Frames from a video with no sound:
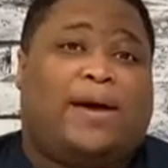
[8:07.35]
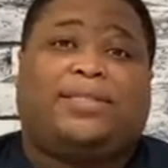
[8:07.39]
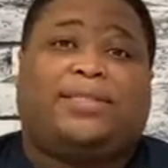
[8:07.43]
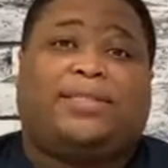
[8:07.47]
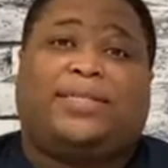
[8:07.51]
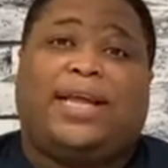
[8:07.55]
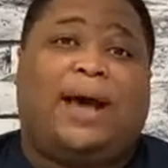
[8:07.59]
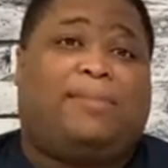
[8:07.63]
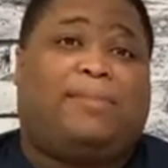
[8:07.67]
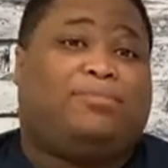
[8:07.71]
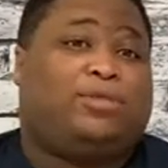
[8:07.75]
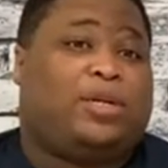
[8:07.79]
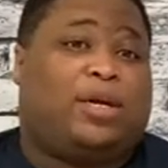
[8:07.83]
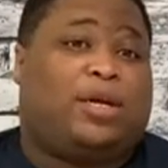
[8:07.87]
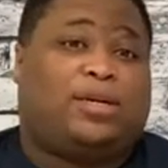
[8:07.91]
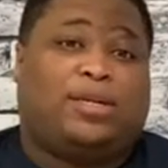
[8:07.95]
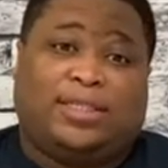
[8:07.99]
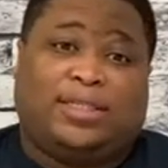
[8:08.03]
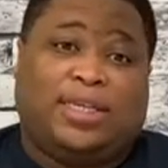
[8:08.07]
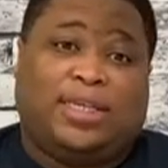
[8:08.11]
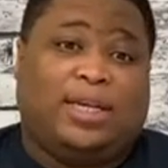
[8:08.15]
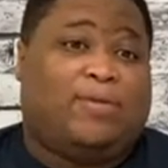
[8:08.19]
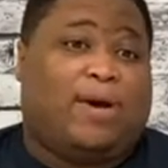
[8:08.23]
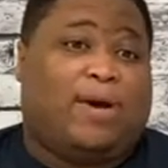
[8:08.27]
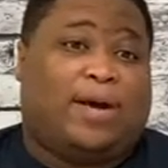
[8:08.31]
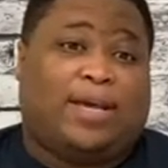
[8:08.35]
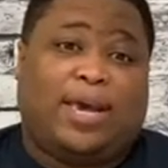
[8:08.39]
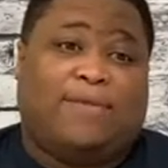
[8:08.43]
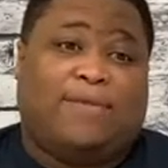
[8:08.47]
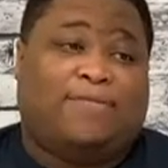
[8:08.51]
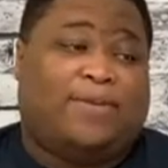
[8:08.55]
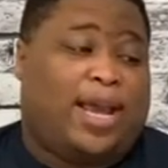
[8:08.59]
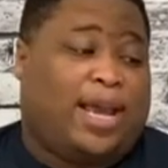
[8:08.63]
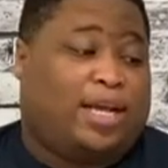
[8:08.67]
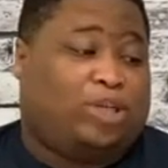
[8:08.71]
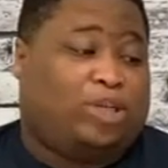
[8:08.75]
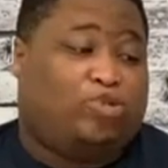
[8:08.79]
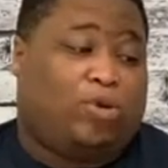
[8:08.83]
Because now I'm starting to see why Kevin
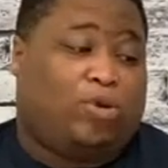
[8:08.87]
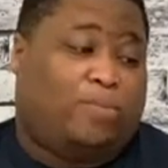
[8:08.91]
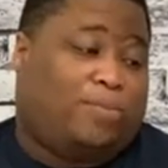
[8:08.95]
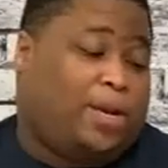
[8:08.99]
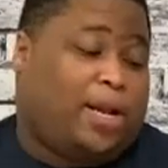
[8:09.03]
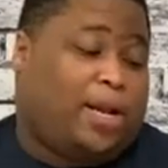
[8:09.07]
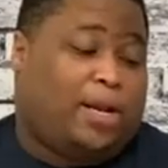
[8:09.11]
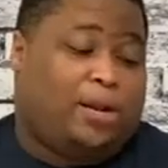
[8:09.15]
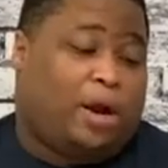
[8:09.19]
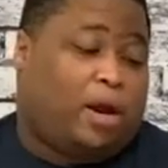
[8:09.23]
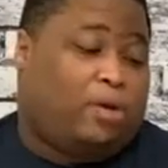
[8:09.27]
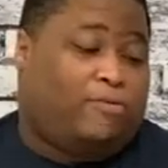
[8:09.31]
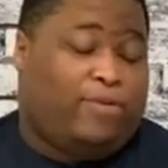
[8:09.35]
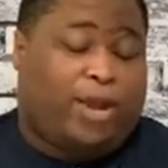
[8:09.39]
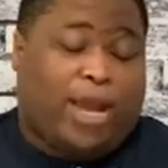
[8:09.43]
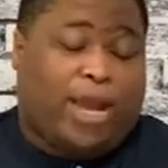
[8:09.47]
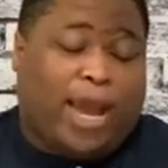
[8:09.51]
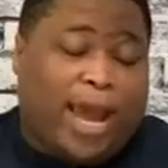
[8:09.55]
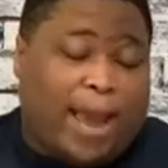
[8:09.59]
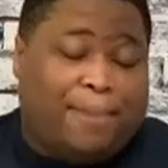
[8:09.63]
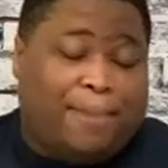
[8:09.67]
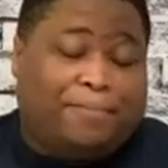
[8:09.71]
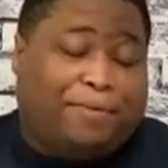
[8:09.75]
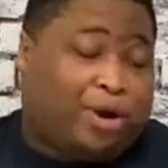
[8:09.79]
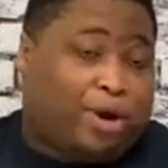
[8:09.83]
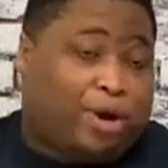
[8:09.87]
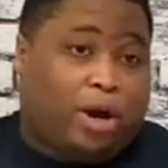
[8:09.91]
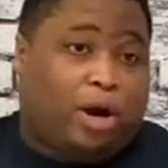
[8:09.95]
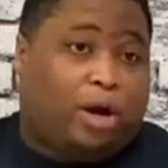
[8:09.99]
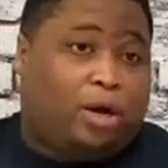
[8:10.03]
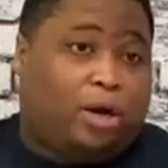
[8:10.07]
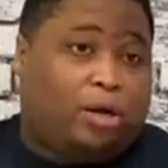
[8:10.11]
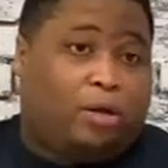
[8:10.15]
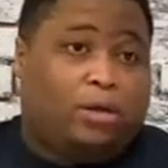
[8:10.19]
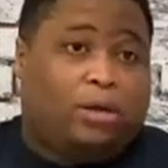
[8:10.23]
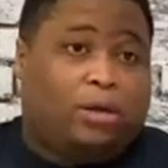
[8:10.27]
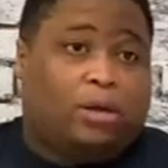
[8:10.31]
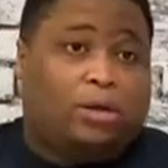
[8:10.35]
had you up in that darn rehab, girl.
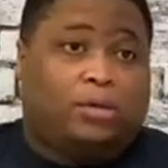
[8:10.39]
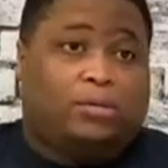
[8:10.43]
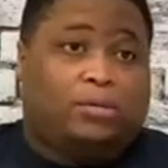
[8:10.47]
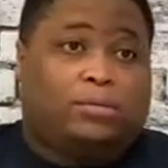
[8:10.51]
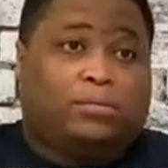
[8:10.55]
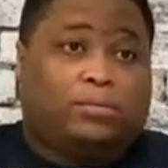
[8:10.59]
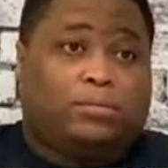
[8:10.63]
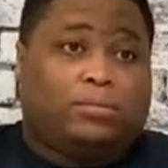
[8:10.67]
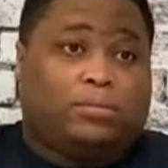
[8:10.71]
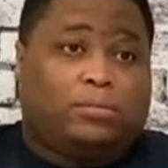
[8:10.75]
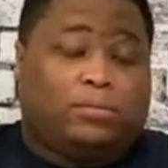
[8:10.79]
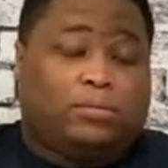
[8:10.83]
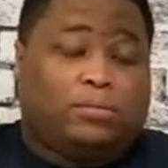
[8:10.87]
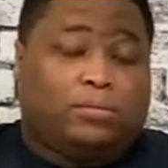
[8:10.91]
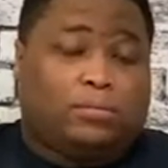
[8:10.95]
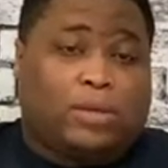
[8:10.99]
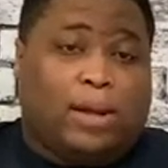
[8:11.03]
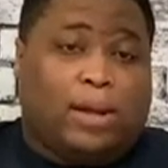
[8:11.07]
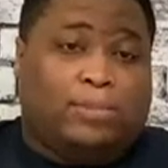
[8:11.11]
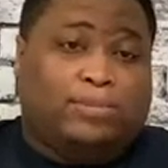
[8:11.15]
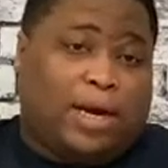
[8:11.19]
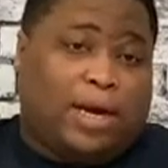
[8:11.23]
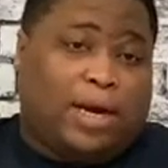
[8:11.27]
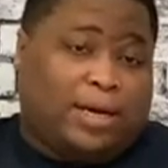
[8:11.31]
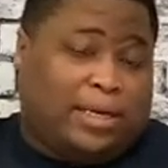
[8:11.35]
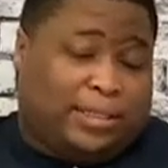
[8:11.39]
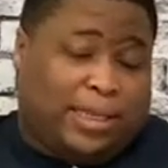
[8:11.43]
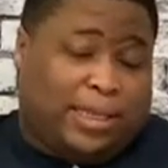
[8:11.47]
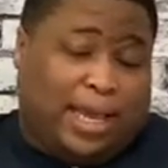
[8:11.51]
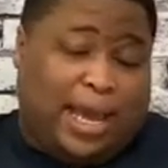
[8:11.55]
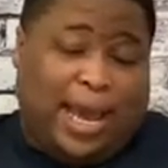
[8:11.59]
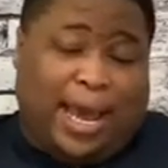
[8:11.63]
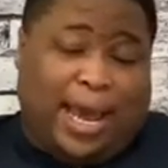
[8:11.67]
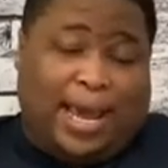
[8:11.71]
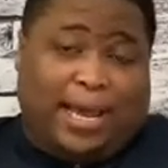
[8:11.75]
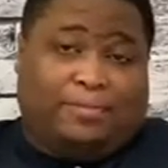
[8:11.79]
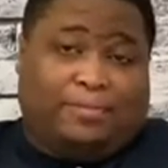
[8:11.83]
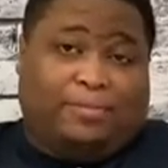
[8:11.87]
I'm starting to see
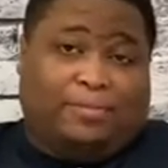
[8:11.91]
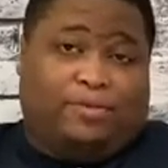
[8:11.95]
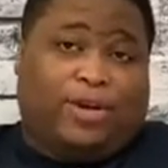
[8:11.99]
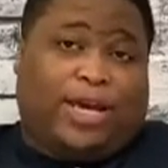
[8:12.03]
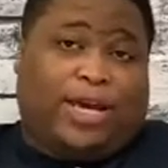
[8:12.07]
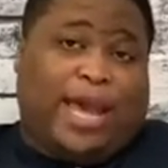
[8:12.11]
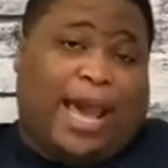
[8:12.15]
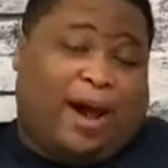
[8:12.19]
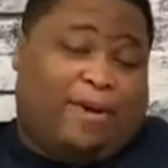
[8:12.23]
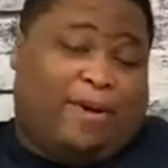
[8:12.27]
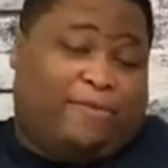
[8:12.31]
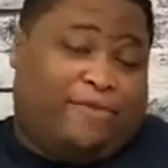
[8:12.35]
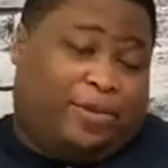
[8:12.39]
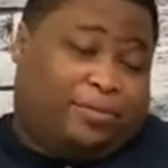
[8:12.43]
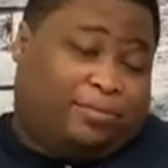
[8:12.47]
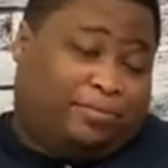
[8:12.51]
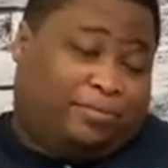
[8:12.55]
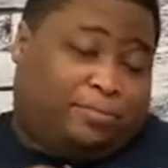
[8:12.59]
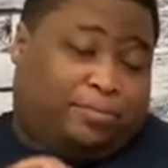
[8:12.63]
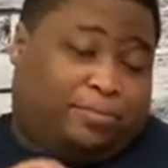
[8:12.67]
it. Or Calvin.